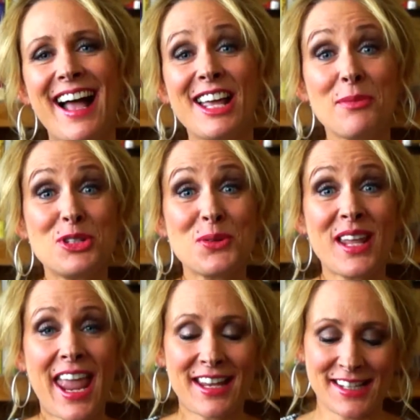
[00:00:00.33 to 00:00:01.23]
Hi, I'm
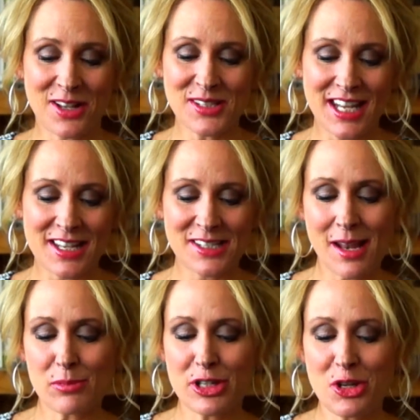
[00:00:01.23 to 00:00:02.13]
Julie Hanks,
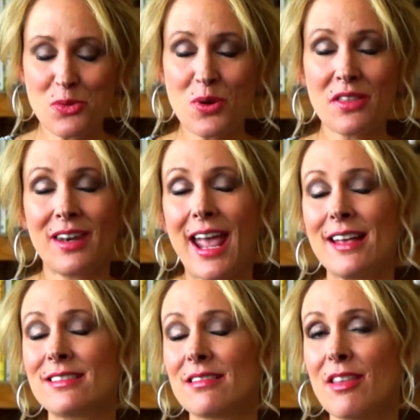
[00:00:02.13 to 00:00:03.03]
LCSW, with an
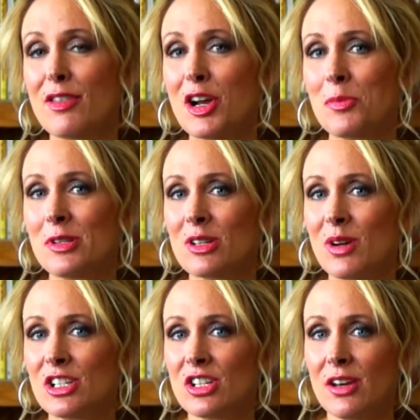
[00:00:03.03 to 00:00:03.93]
Ask the Therapist
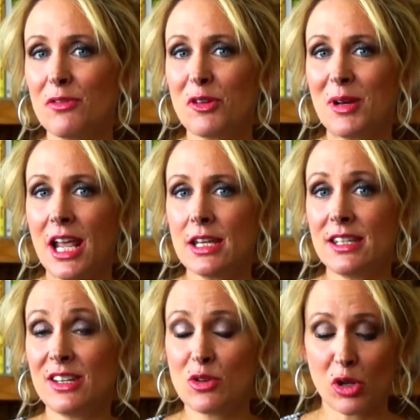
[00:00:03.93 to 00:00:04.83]
question from an
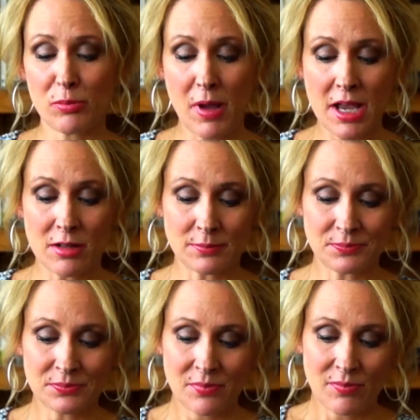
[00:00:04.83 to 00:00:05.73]
18-year-old male.
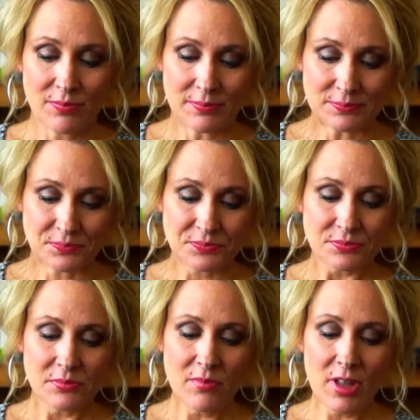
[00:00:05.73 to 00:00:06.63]

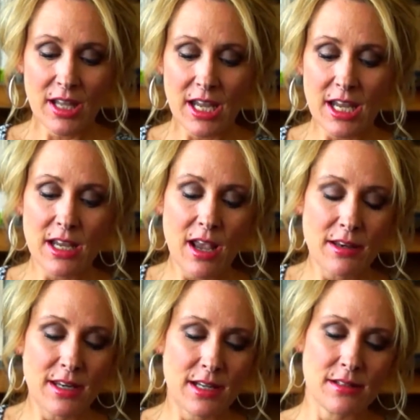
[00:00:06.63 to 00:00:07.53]
He
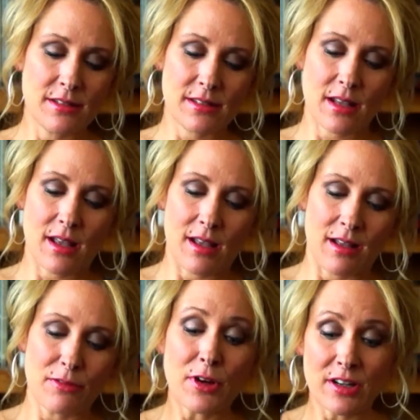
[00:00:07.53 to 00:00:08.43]
needs, uh,
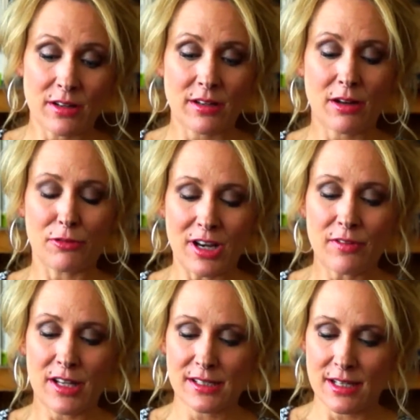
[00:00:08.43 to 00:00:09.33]
a, friend, a
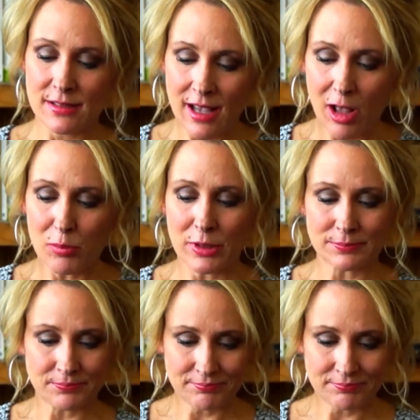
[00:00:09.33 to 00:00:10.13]
friend of his needs help.